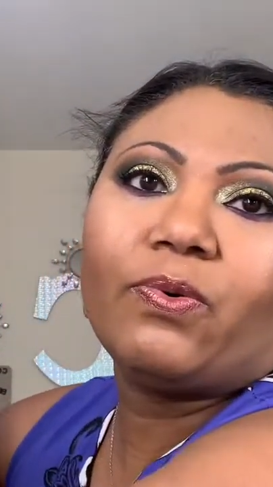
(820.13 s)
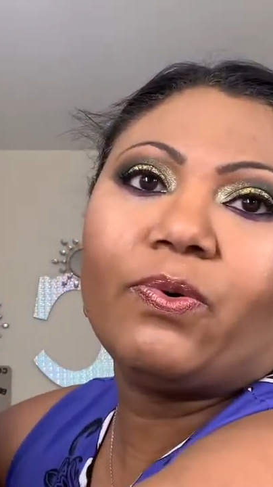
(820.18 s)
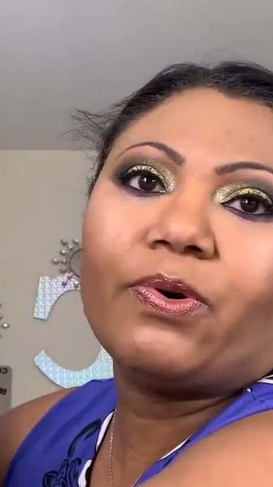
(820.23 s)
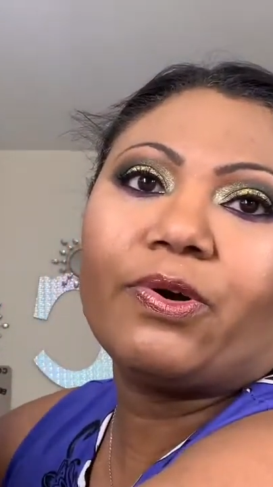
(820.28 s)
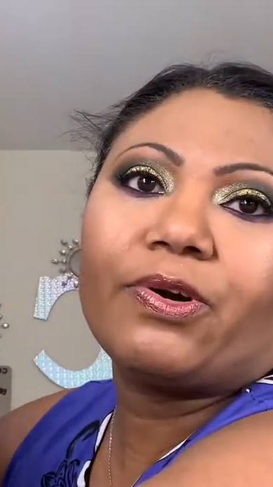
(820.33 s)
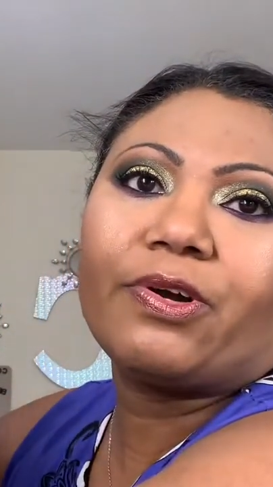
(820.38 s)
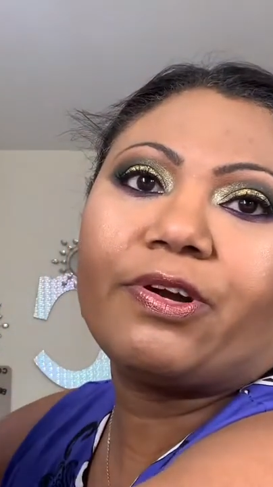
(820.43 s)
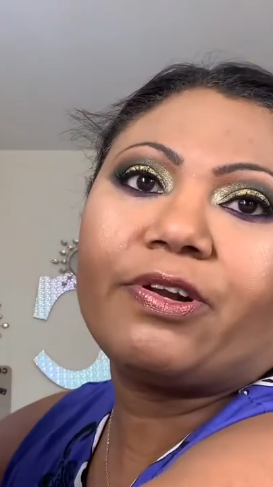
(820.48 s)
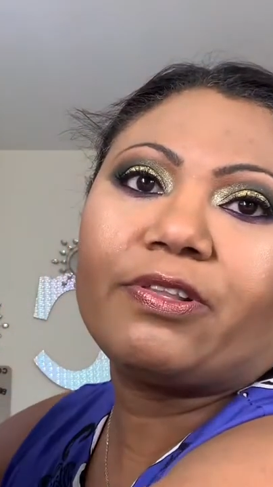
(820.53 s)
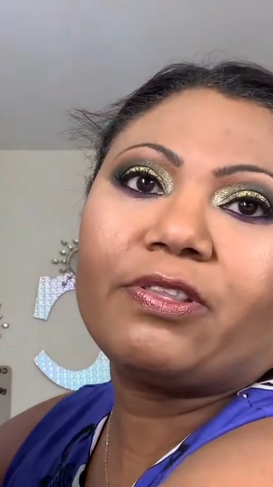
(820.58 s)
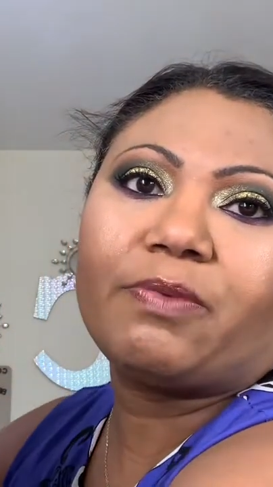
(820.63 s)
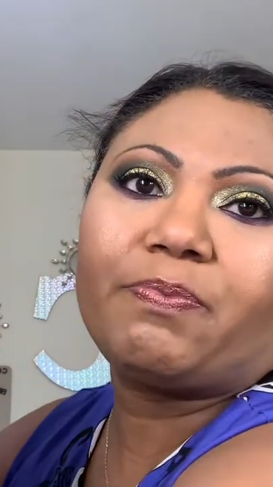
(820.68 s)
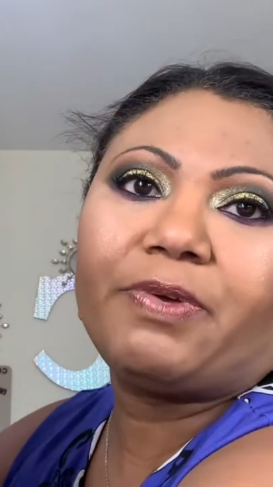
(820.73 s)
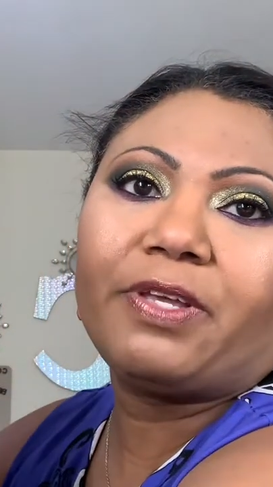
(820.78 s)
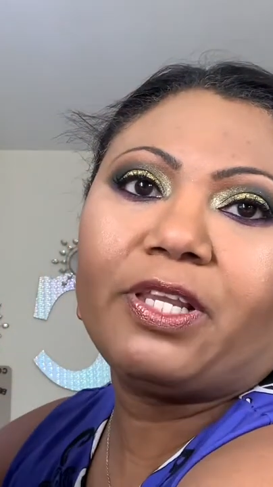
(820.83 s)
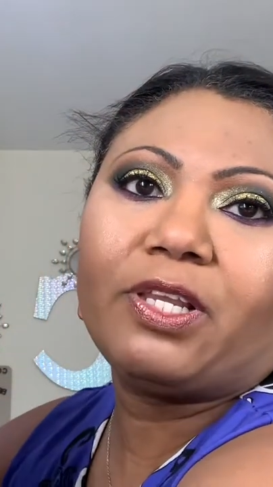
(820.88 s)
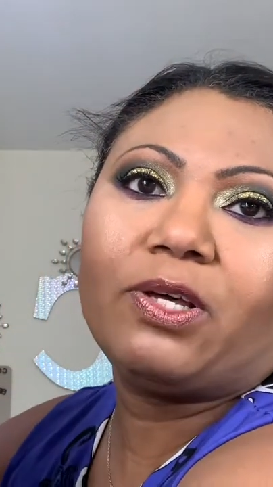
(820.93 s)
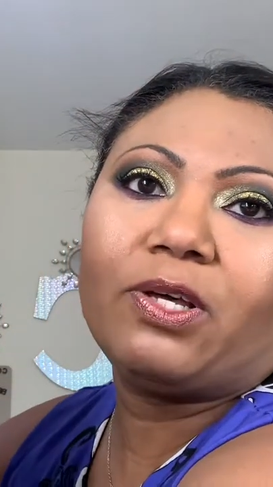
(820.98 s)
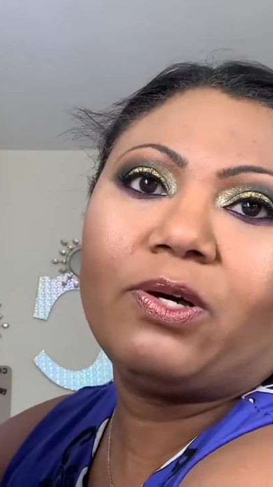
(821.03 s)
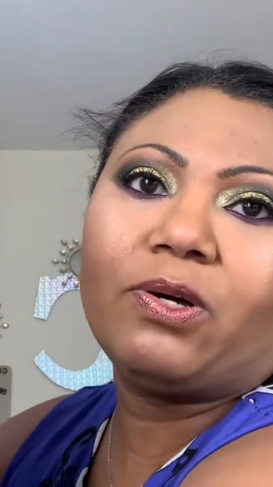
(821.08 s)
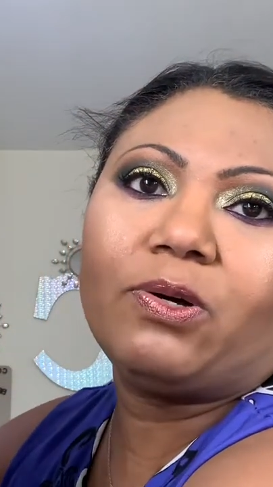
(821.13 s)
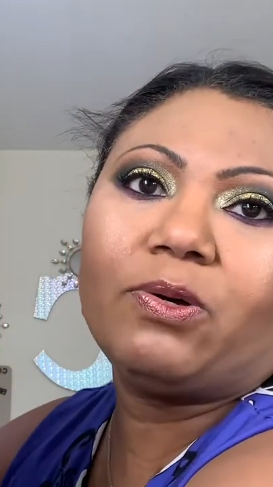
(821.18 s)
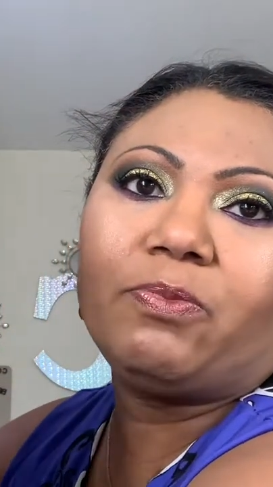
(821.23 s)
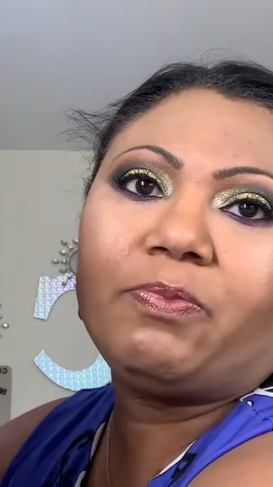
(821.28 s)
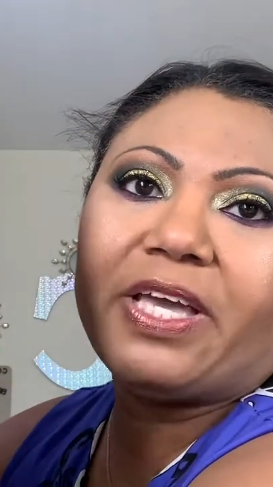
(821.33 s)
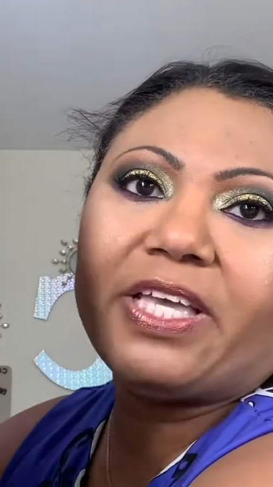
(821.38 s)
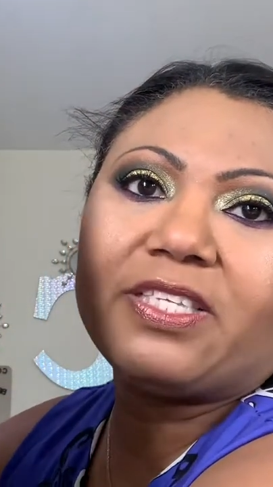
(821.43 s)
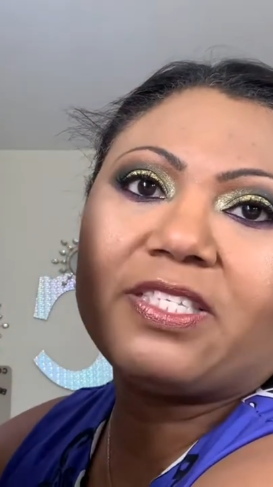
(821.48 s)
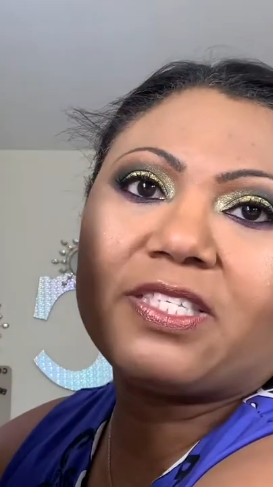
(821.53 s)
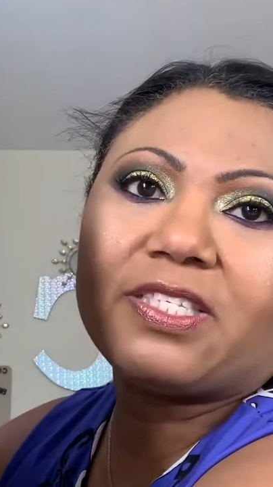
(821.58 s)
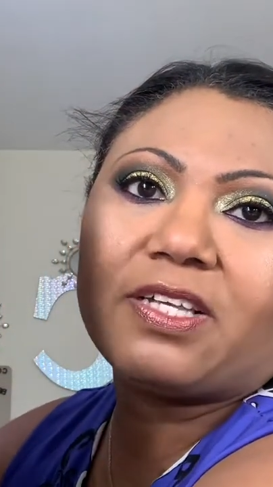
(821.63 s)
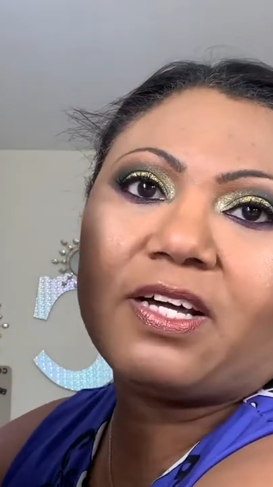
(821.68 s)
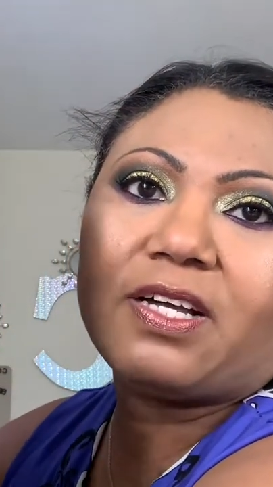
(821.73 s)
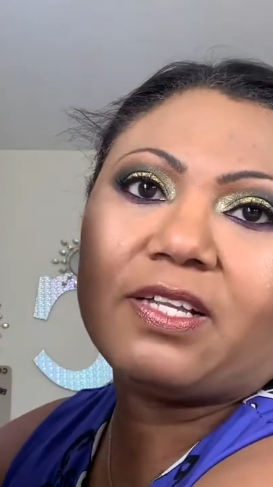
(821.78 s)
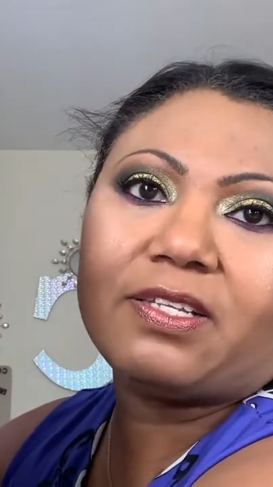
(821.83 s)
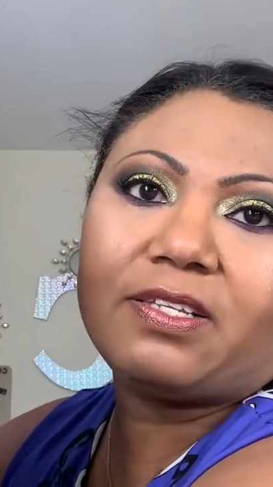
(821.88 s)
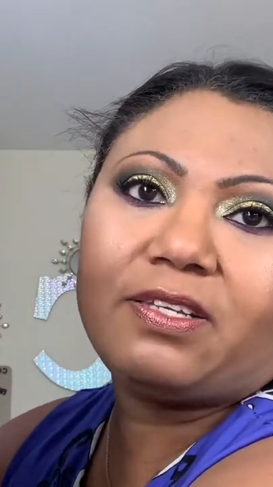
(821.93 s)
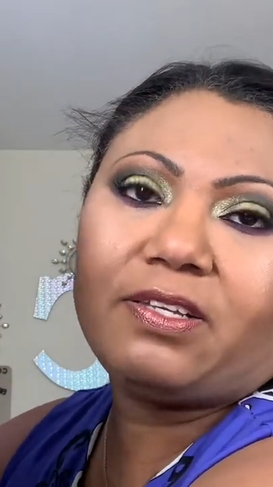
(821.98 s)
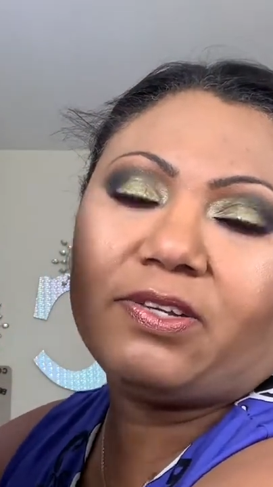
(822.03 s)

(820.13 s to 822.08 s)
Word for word: ordered the pillow based on,